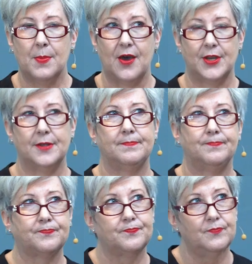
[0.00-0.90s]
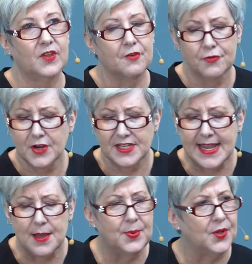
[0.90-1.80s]
about it. For
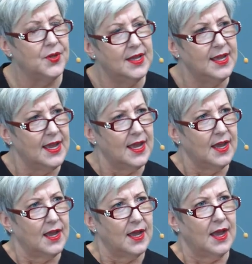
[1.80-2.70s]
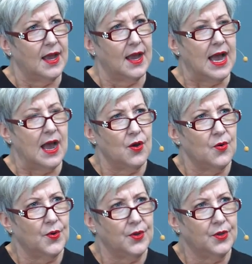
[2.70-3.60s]
example,
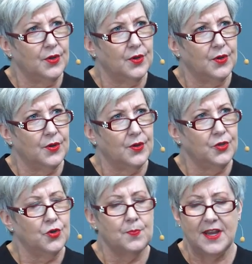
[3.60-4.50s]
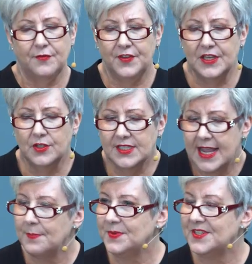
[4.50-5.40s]
how you might feel
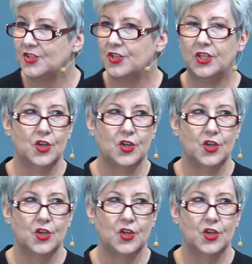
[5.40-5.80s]
tempted to